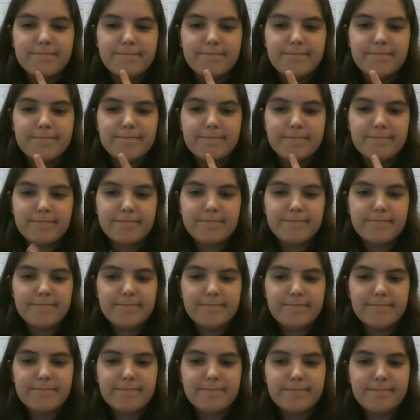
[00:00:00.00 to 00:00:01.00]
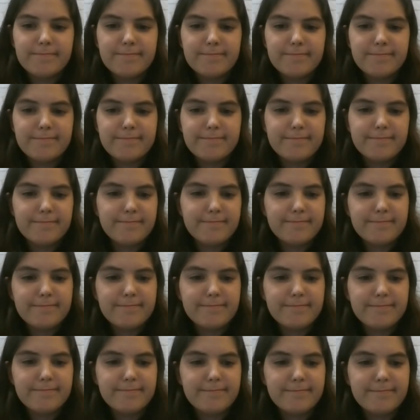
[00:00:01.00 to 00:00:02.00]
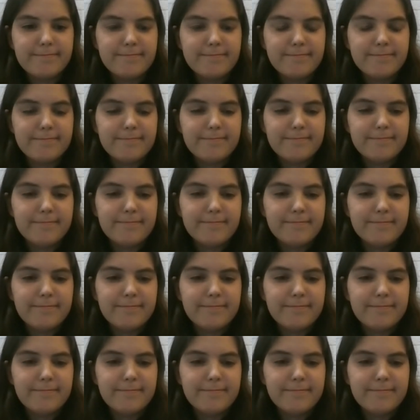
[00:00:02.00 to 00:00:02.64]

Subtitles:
[no speech]